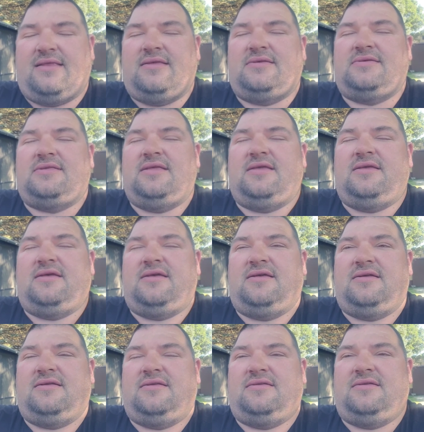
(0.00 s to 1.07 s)
This thing
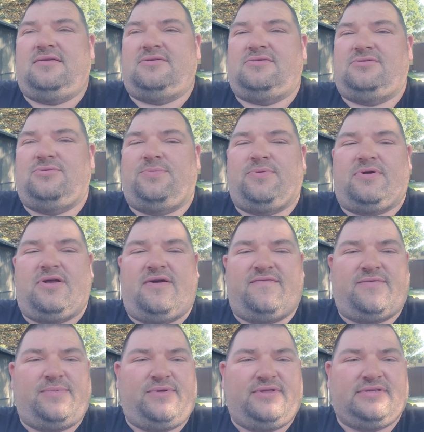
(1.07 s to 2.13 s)
is super
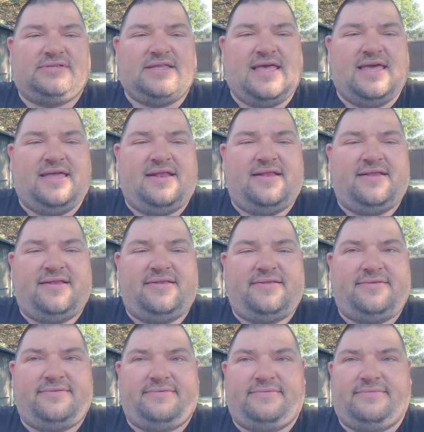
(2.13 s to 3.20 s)
comfortable inside.
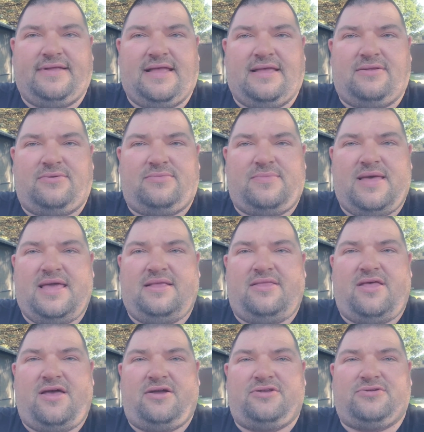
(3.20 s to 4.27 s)
I don't mind
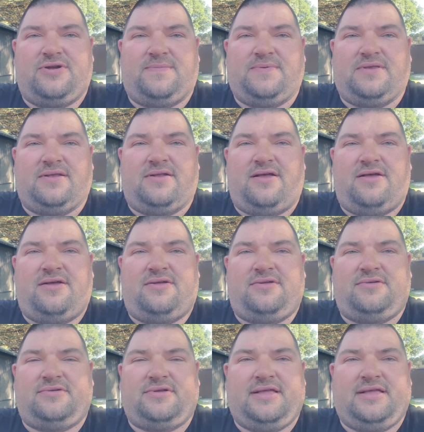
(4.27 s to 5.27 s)
long trips at all.